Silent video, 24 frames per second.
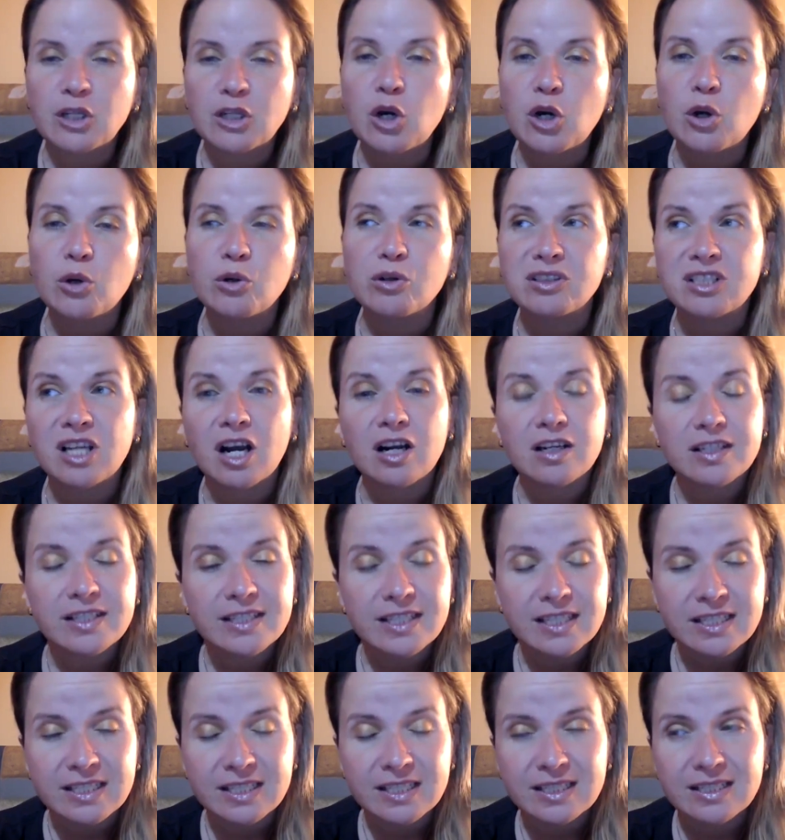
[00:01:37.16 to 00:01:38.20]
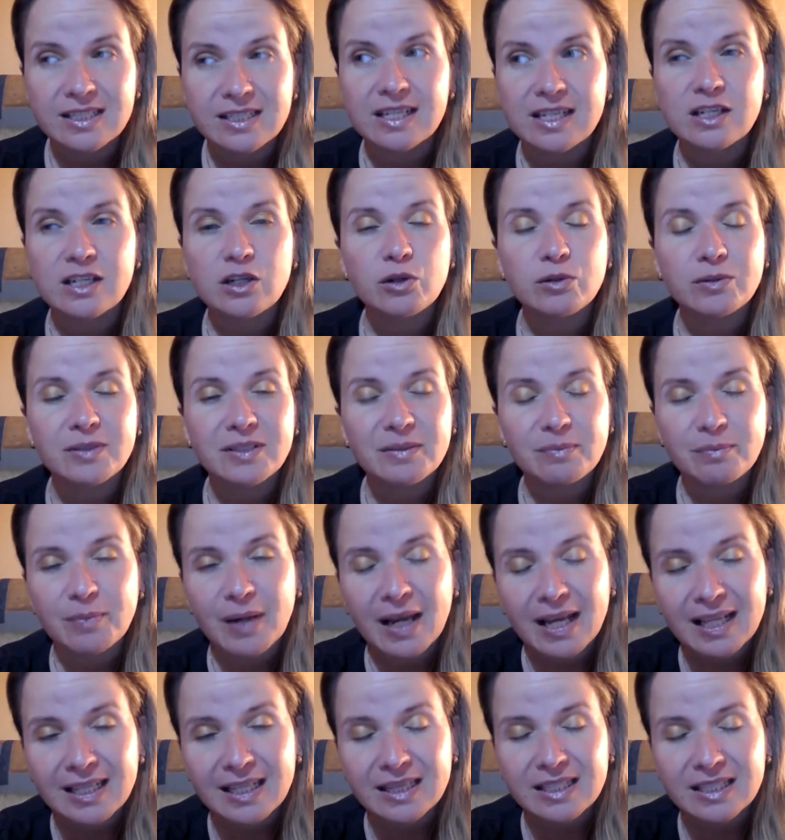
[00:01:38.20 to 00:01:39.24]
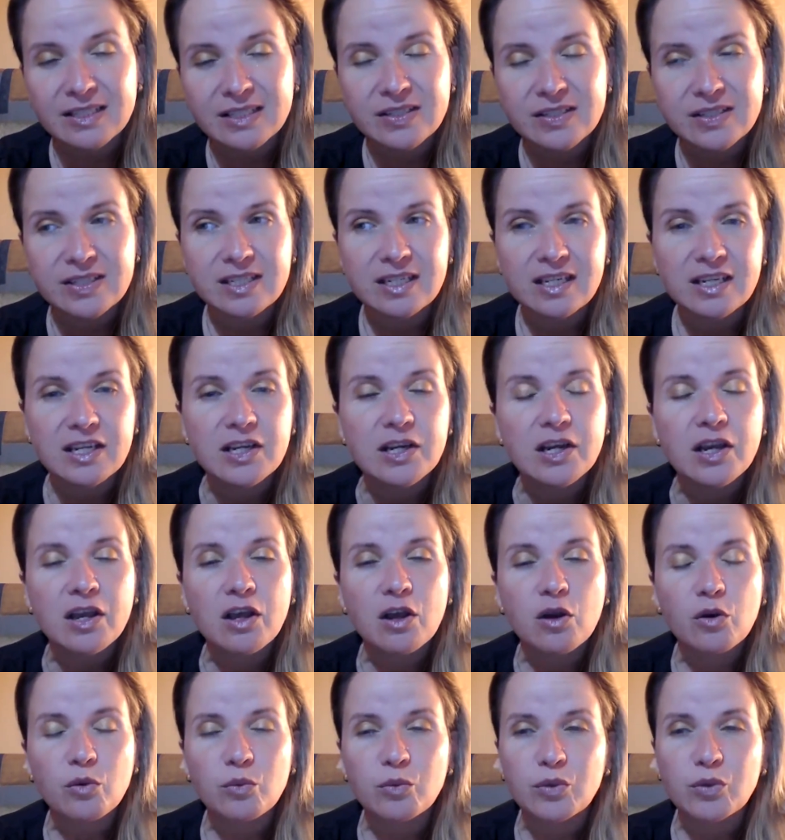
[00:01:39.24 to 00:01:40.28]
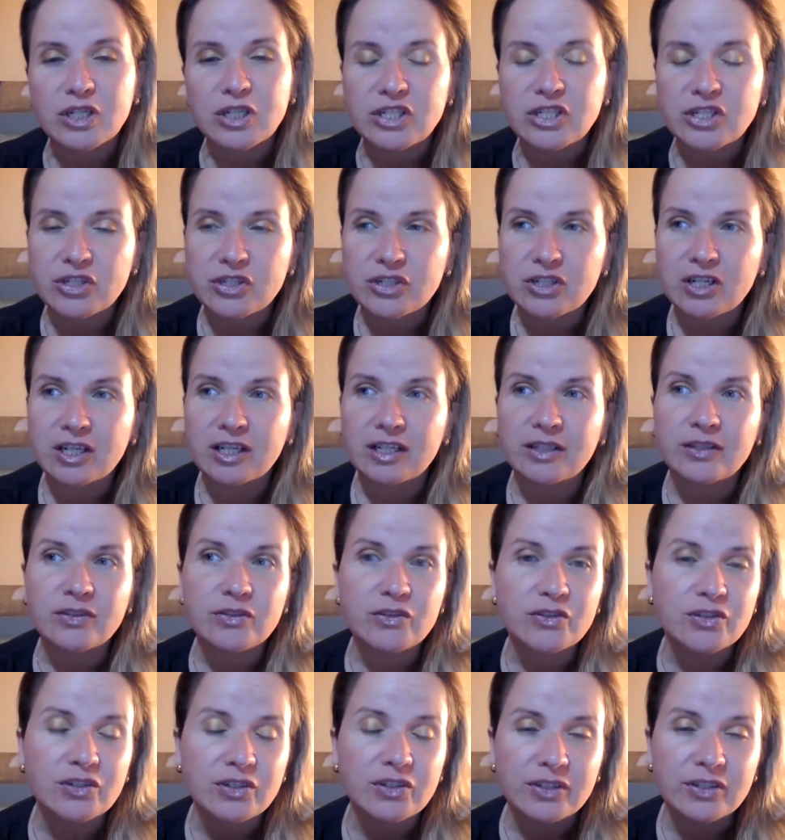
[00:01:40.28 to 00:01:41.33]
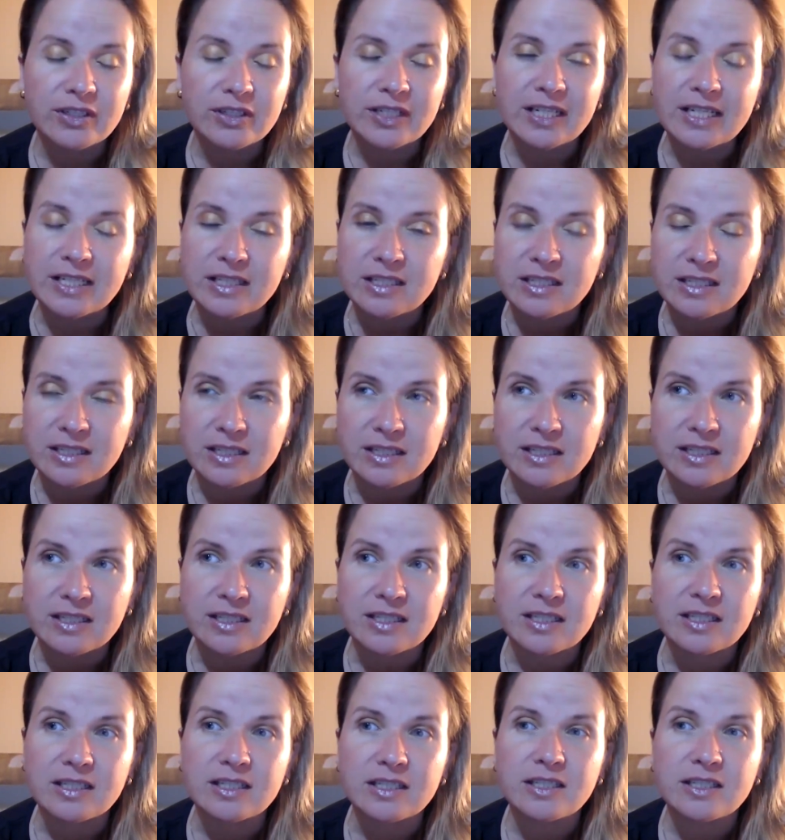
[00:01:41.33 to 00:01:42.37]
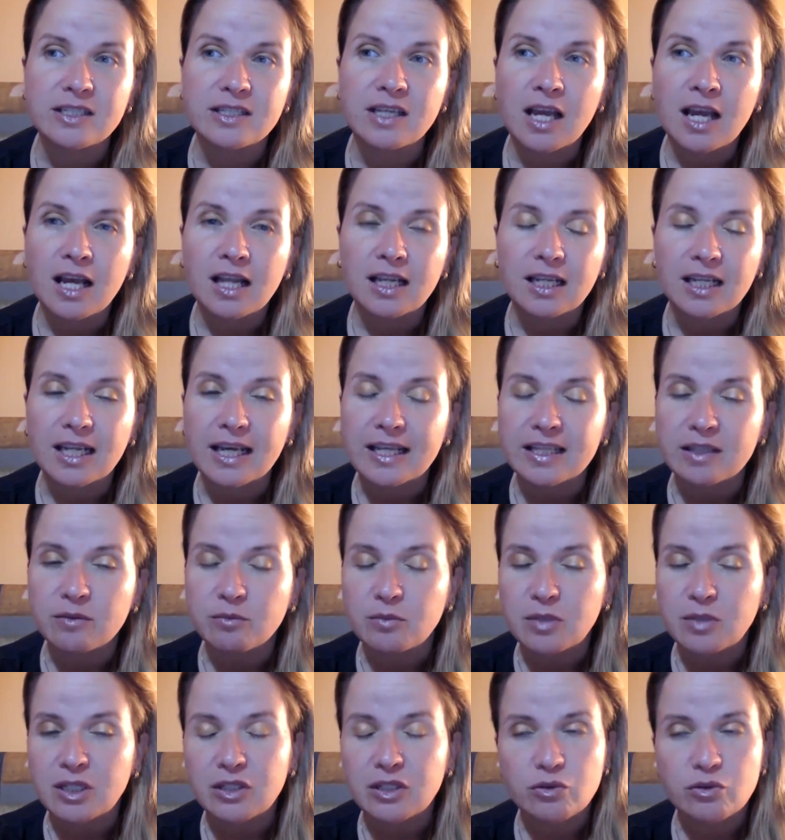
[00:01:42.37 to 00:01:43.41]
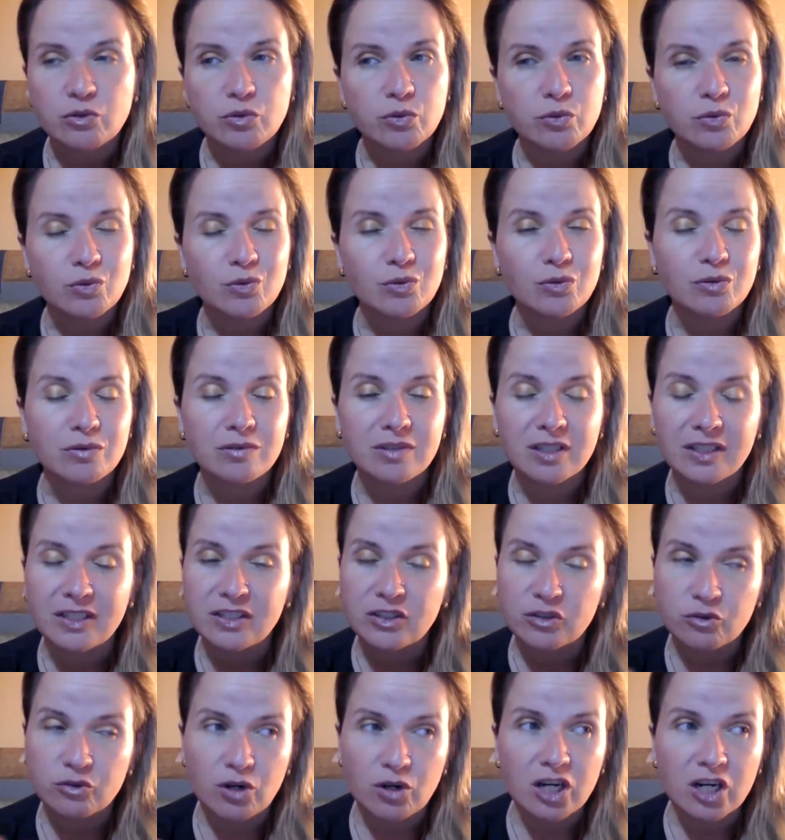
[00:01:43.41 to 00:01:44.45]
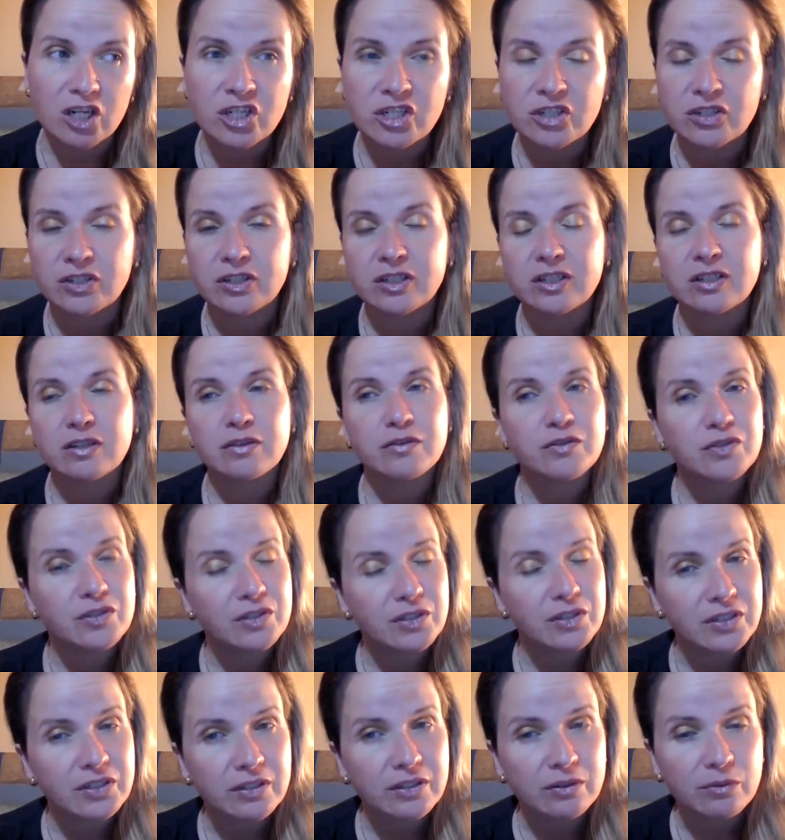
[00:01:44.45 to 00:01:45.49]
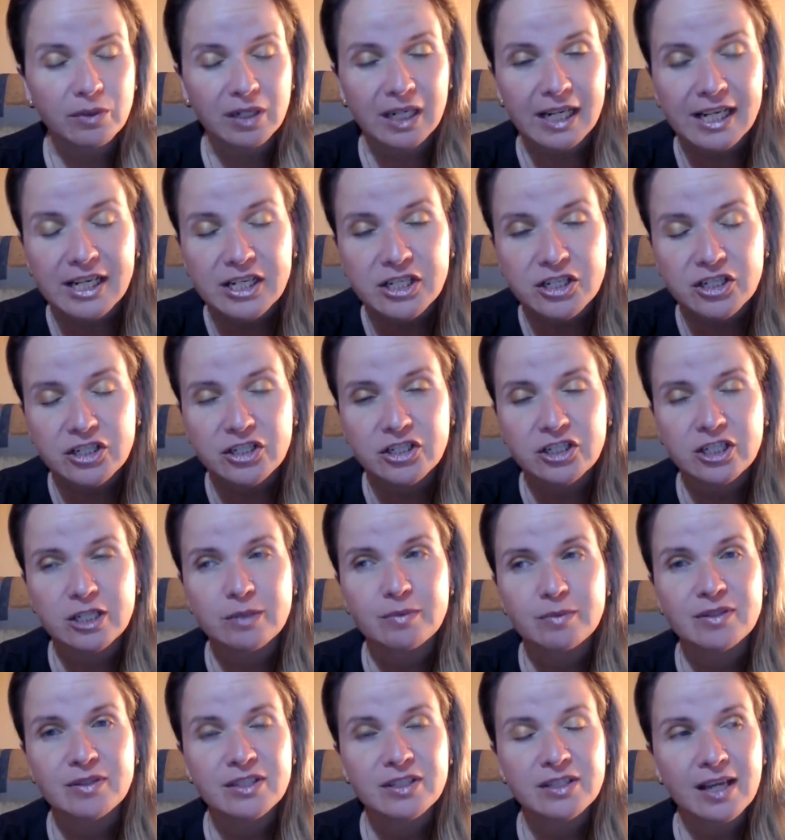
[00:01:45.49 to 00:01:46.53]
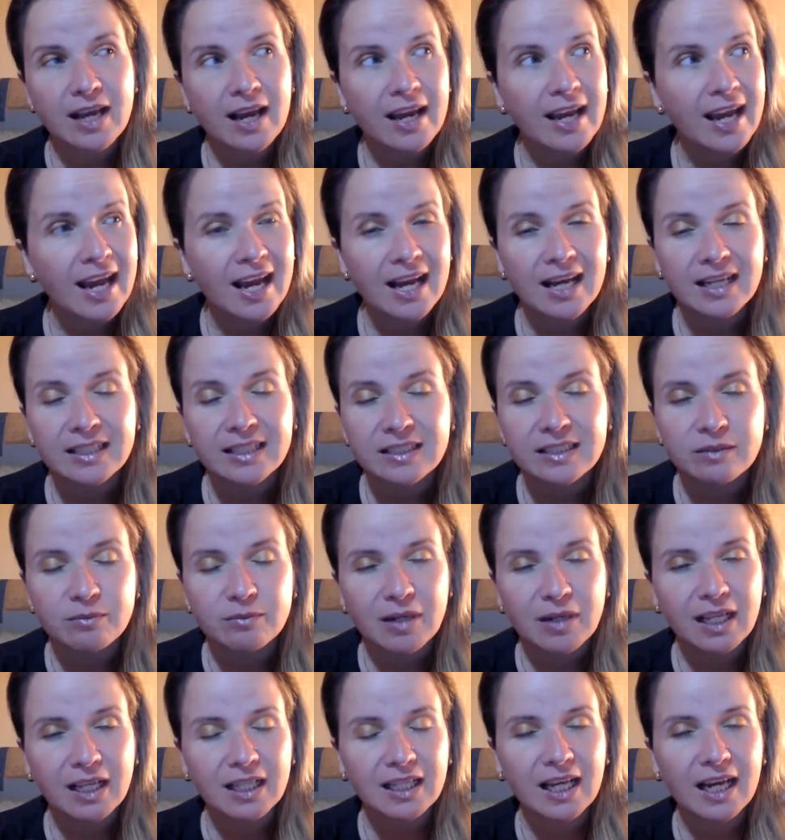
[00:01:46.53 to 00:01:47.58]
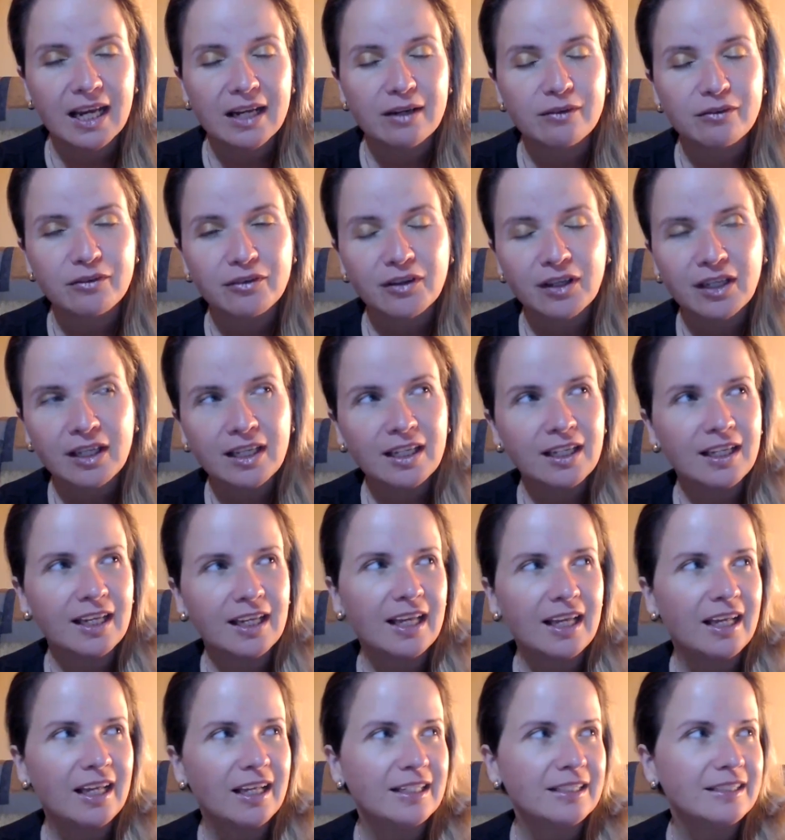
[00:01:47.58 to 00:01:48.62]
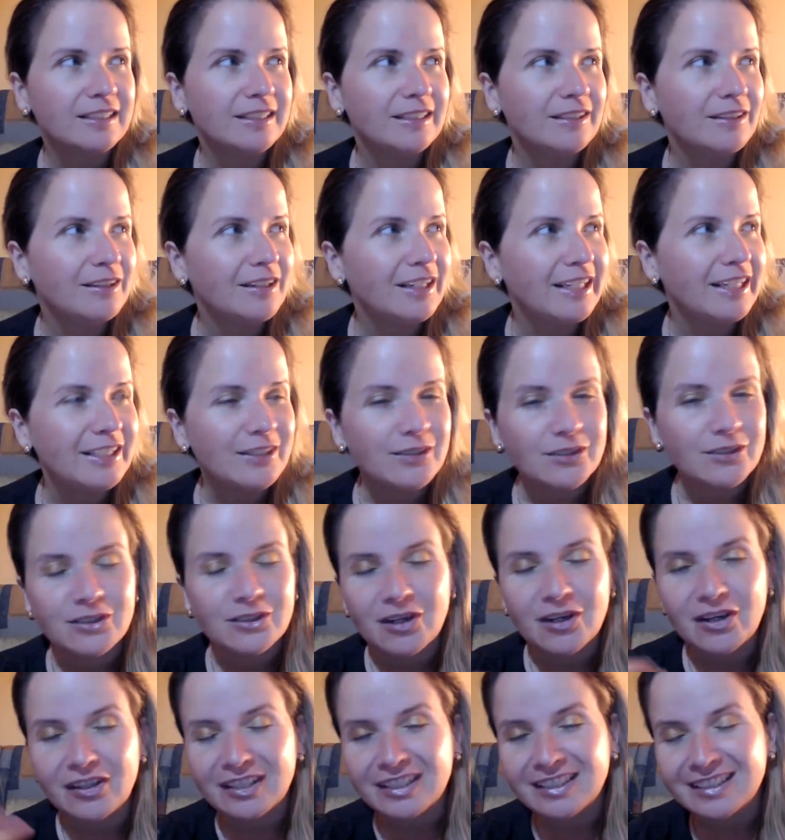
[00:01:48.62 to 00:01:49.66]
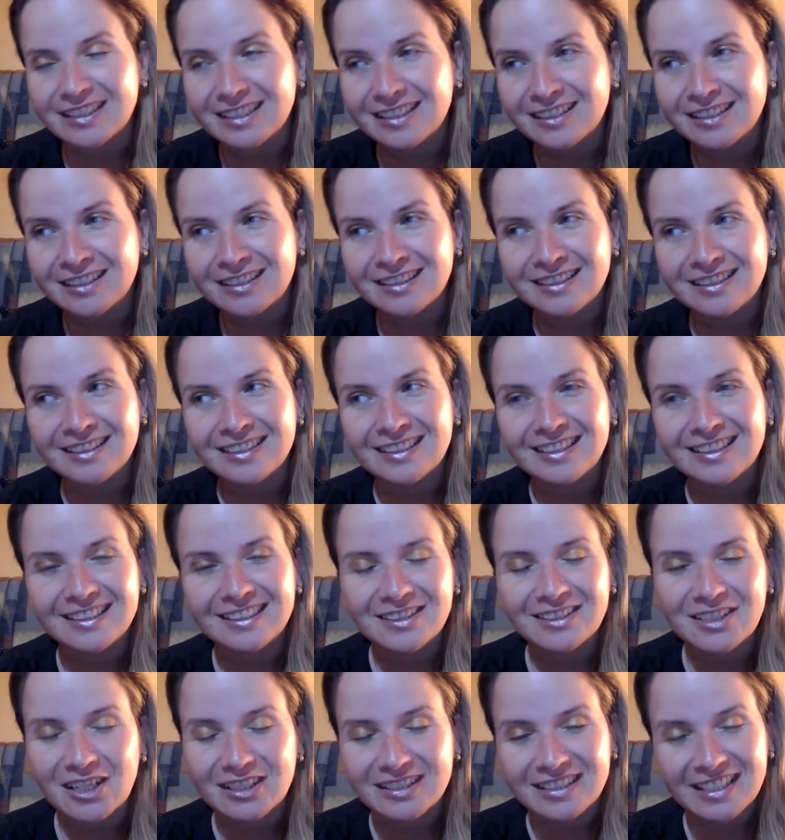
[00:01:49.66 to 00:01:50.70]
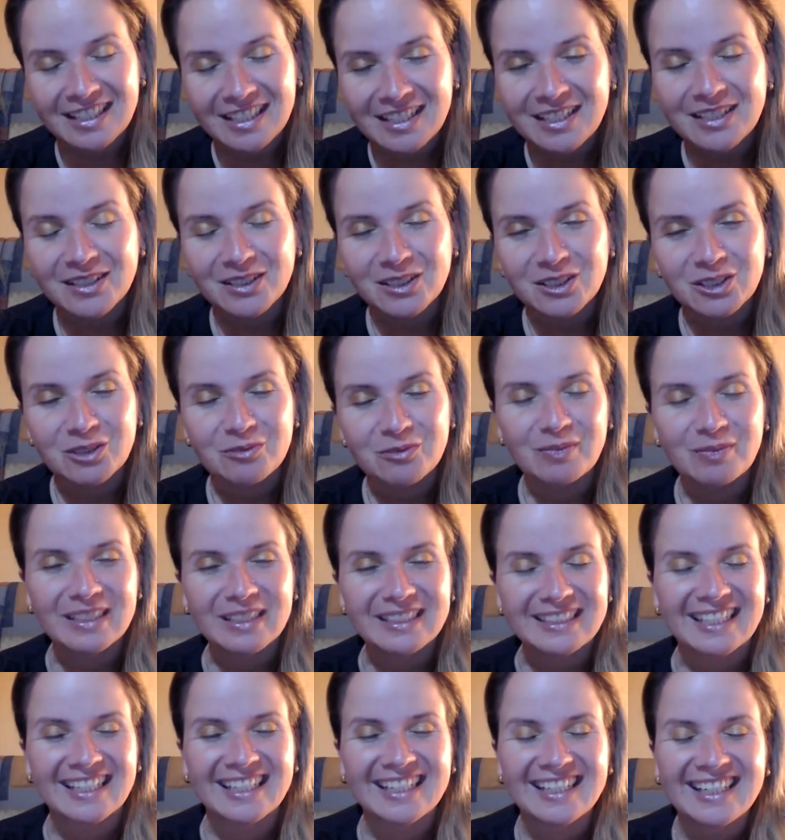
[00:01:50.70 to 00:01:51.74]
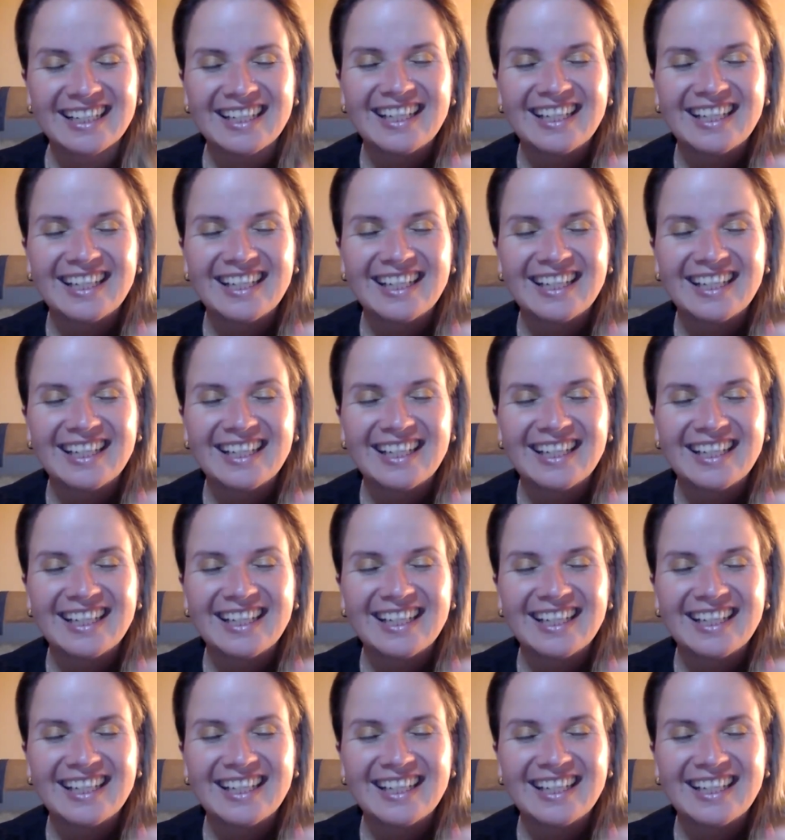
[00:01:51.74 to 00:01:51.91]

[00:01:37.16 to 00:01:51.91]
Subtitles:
co-toxicity, codependency, which in certain instances led me to the destruction of certain relationships I had in my life, and later on it got healed, but